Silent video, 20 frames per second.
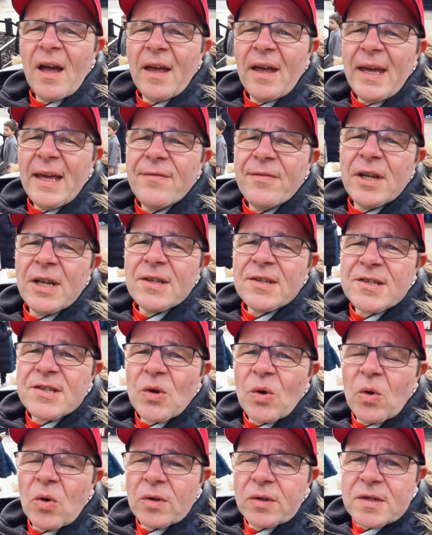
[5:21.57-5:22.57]
even
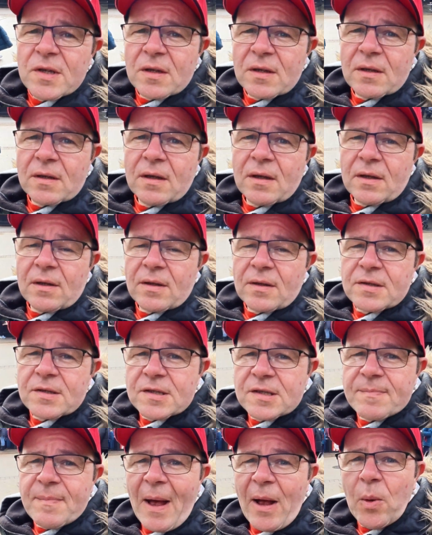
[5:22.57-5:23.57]
installed
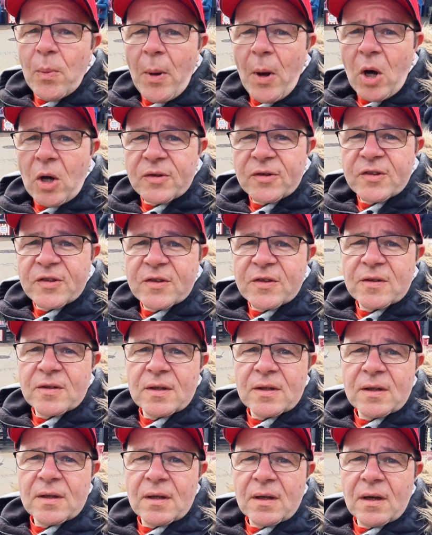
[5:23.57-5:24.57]
smell pods
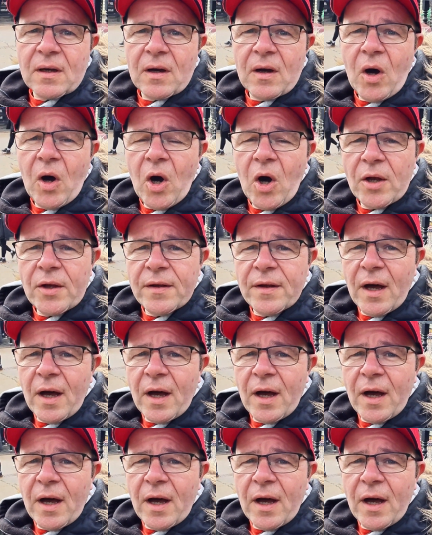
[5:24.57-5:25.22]
on